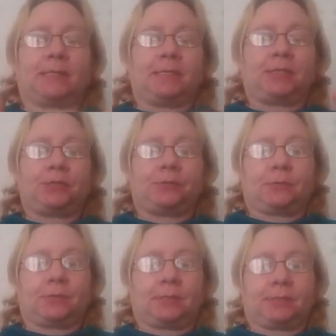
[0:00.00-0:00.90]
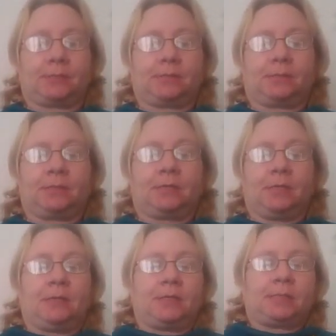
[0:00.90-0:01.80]
of these chunks.
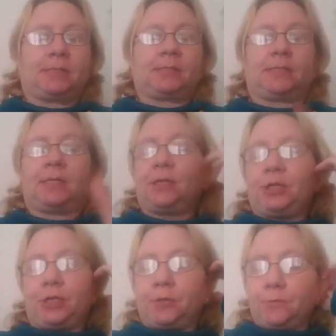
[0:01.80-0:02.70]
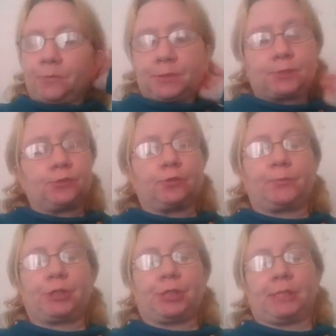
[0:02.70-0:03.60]
This is the new
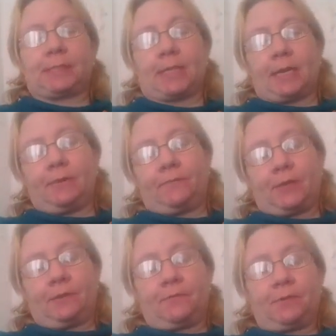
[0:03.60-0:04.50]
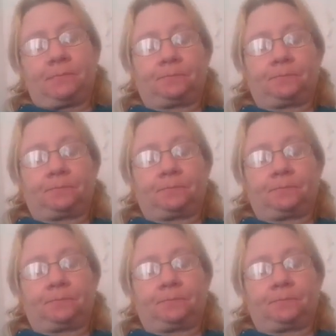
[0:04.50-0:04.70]
strawberry cheesecake flavour.